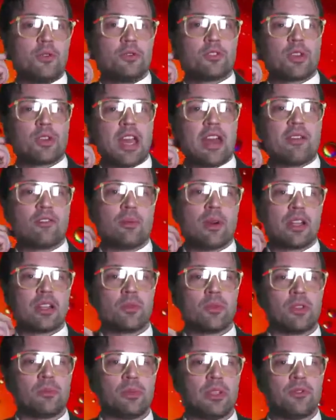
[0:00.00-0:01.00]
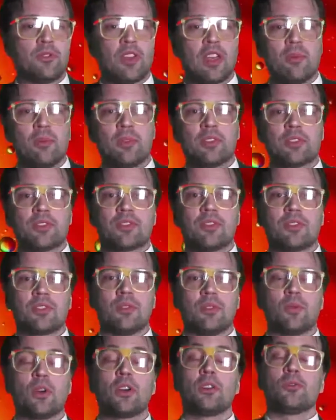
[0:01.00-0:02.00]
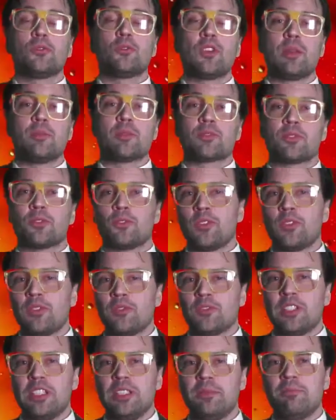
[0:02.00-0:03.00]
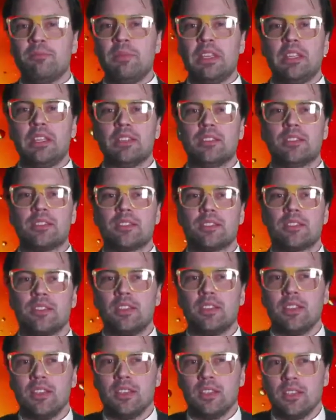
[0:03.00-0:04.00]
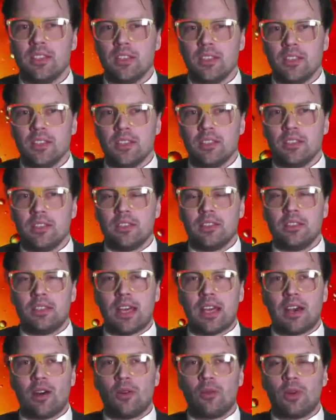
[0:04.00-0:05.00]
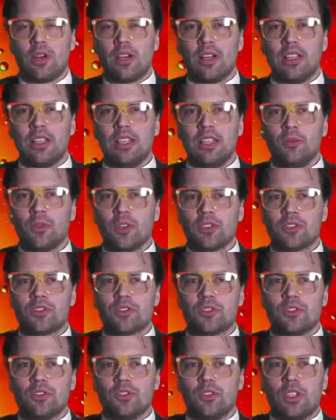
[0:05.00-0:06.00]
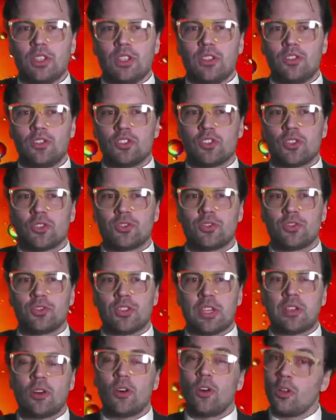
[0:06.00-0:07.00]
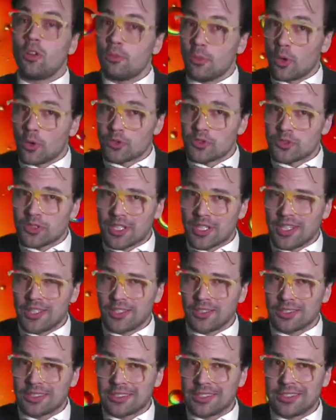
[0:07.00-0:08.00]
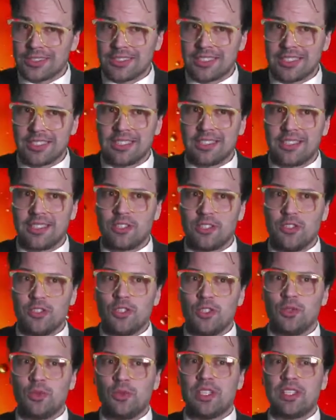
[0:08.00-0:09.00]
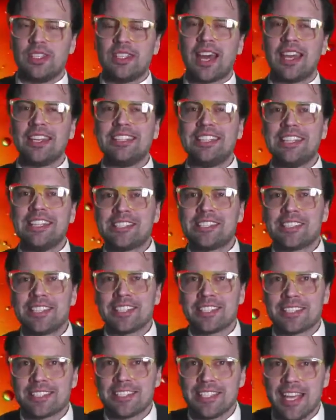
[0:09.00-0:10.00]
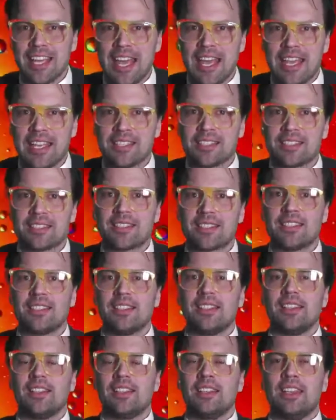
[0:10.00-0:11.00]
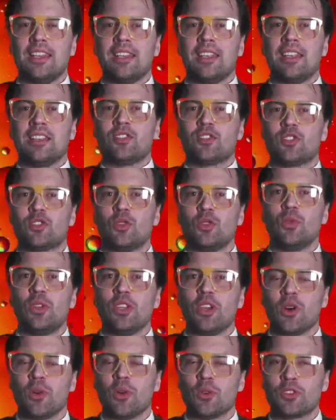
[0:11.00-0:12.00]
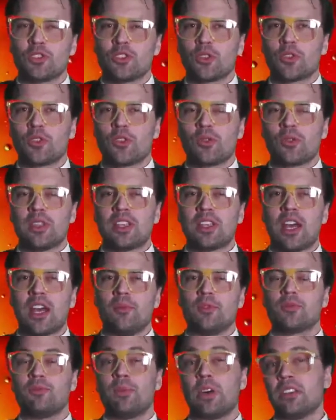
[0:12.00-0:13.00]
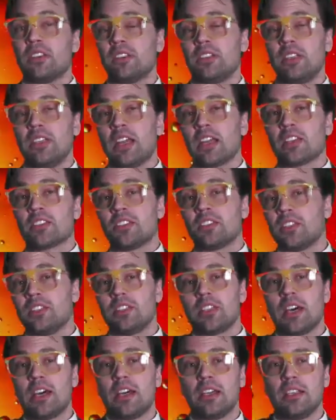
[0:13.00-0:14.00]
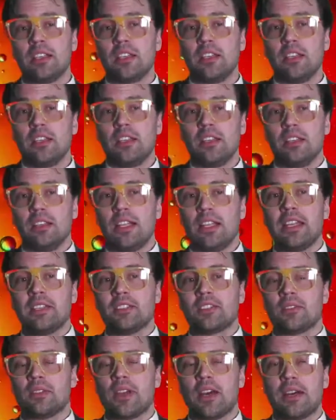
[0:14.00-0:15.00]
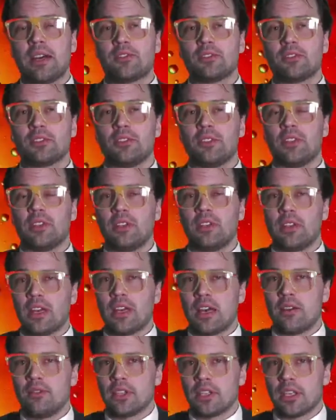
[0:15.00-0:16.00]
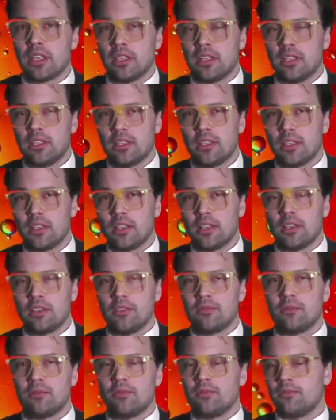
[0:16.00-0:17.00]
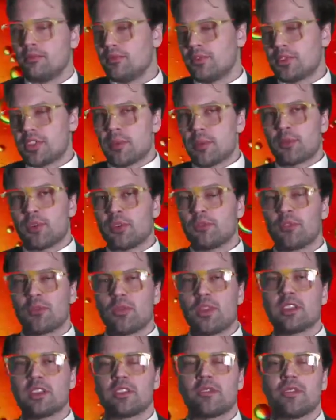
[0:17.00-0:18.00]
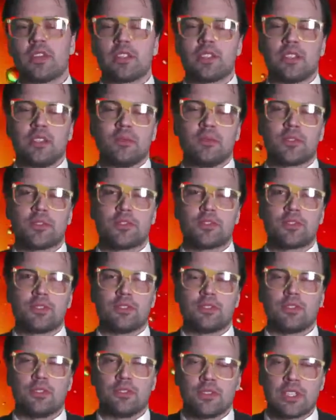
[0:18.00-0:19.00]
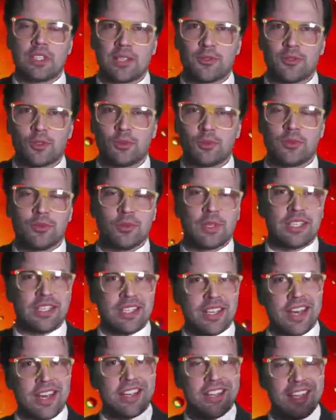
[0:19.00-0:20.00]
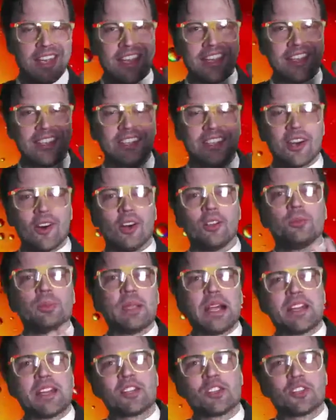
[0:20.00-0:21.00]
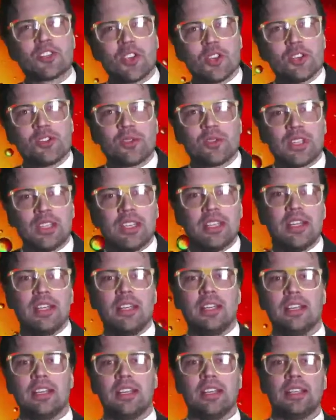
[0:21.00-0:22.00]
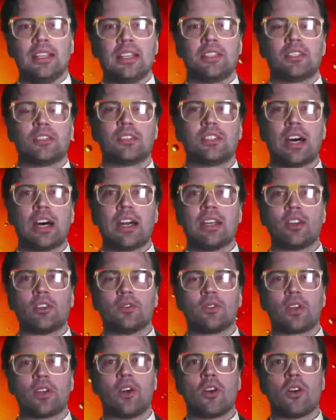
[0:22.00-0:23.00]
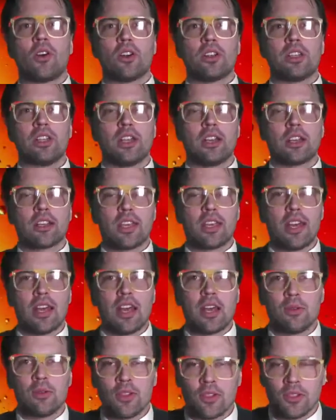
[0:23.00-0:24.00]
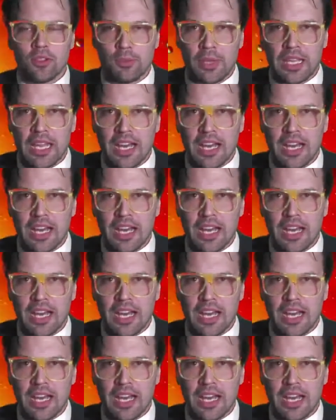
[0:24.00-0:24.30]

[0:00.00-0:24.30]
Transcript: everybody will be famous, world famous for 15 minutes. Now, he was shot and almost killed in June 1968 in his studio, shot 3 times, but he actually died later after having a separate from this event. He died from when he had a gallbladder surgery. He later died of cardiac arrhythmia